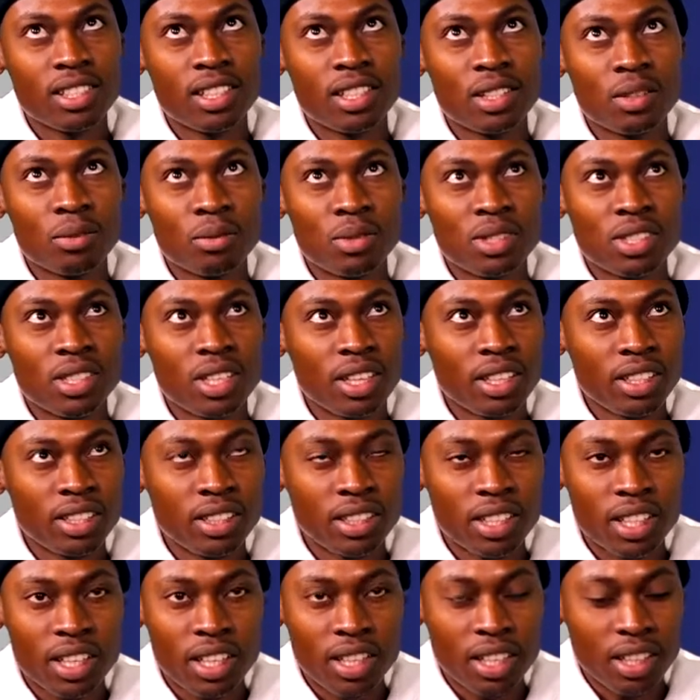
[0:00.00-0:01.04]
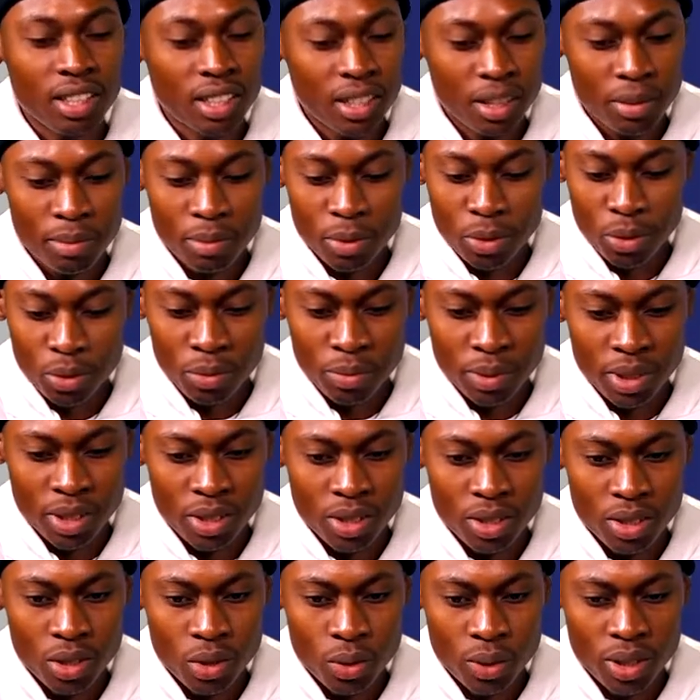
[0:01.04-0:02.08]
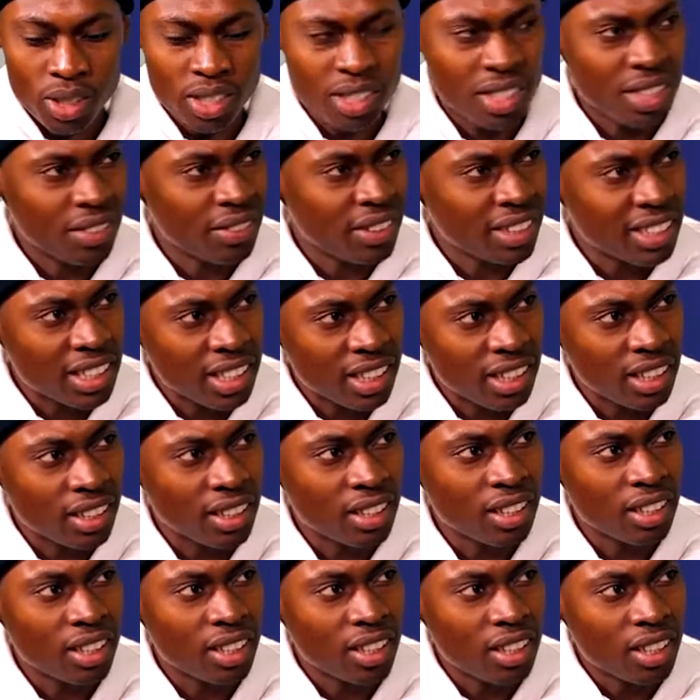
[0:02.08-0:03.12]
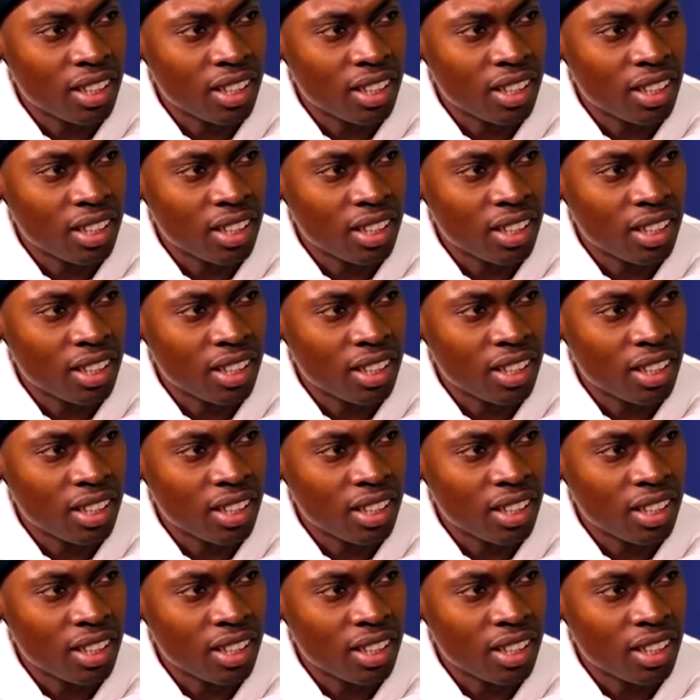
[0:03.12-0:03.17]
and we started Cream Group in 2017.